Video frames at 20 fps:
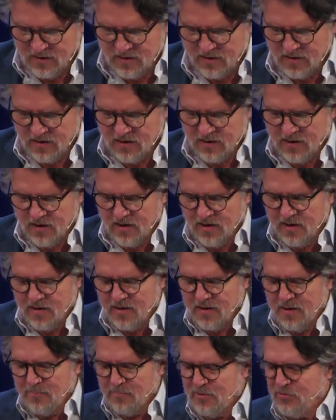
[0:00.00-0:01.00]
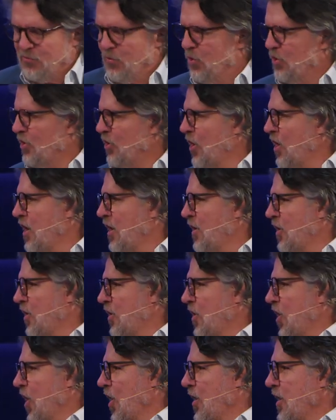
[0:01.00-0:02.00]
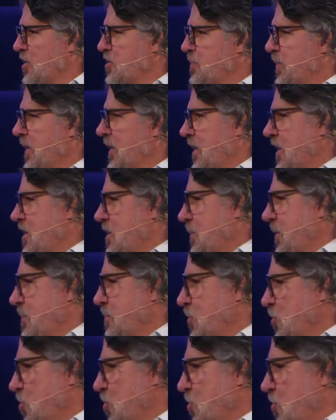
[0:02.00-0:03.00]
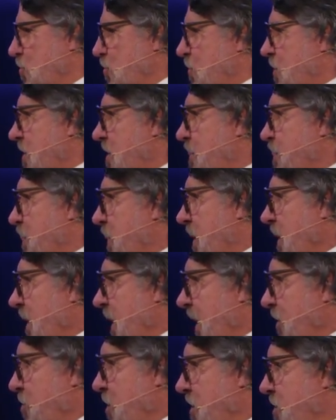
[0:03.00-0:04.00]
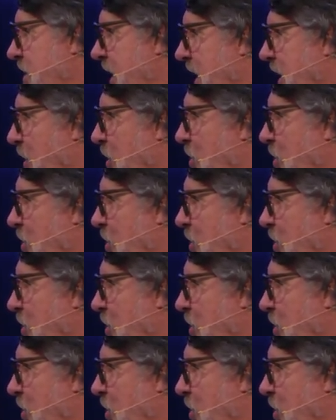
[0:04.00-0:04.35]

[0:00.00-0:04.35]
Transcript: and, and before long, her heart is beginning to be moved. And she's getting